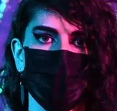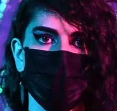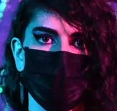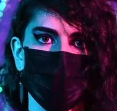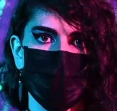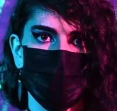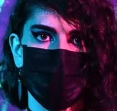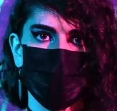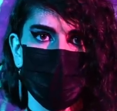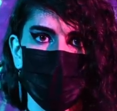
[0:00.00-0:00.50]
For
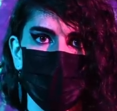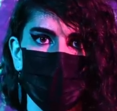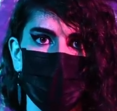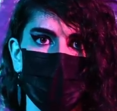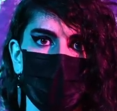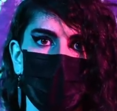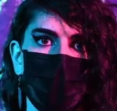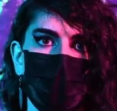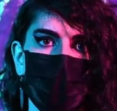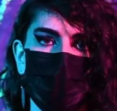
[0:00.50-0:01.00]
this
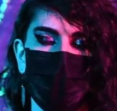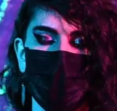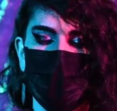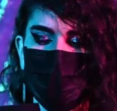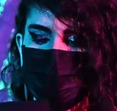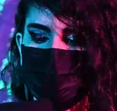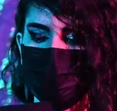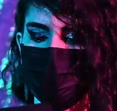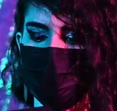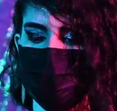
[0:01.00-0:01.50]
reason, I
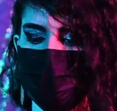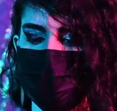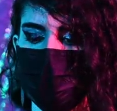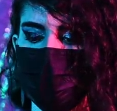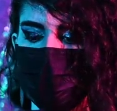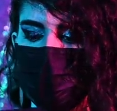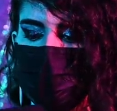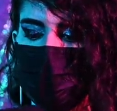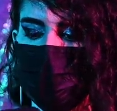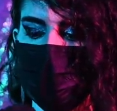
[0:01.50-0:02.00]
personally have
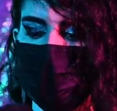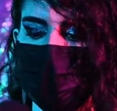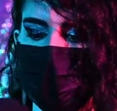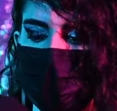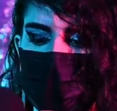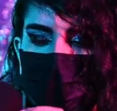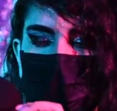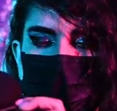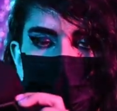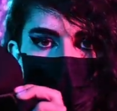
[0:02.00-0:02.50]
integrated
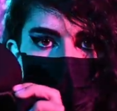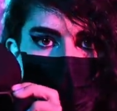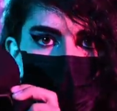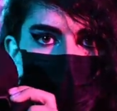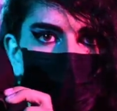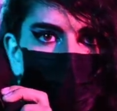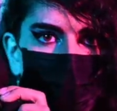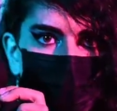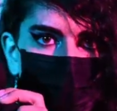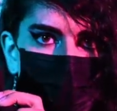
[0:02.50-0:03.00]
a hard
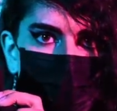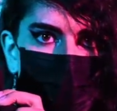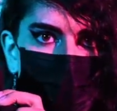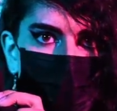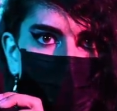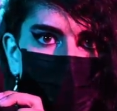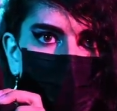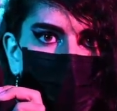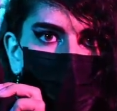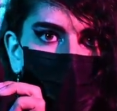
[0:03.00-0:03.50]

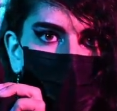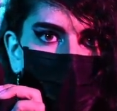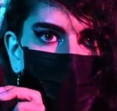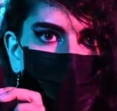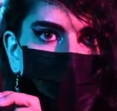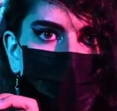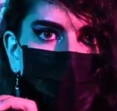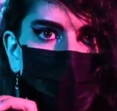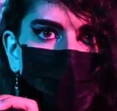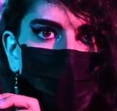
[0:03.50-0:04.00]
holster made out of
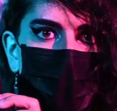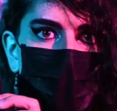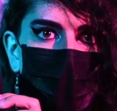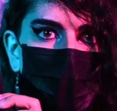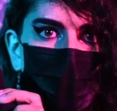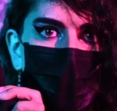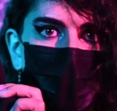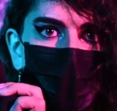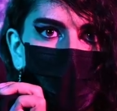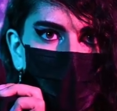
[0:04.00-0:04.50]
Kydex
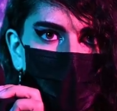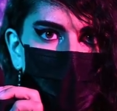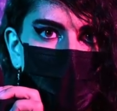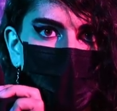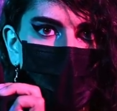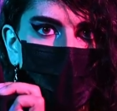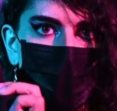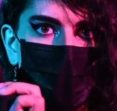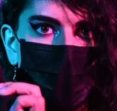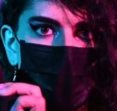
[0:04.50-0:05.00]

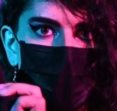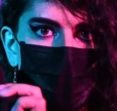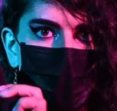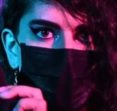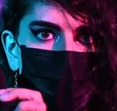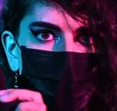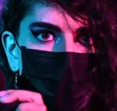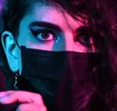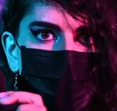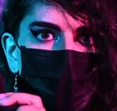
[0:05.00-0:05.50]
inside of this
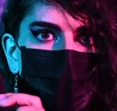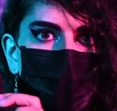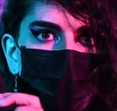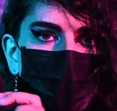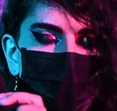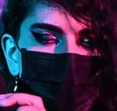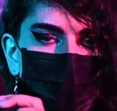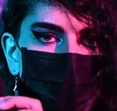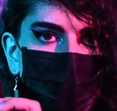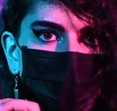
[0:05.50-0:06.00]
purse to
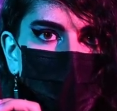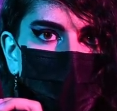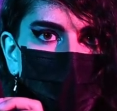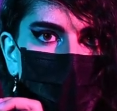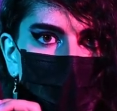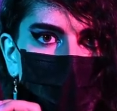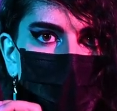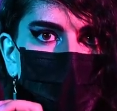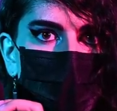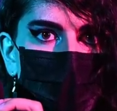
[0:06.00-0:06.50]
store the
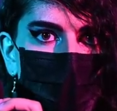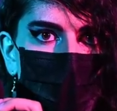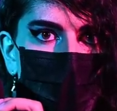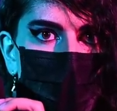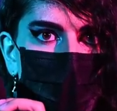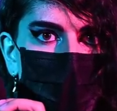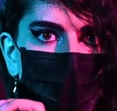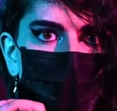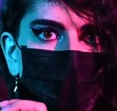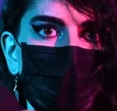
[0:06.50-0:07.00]
firearm
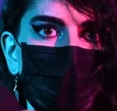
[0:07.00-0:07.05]
within.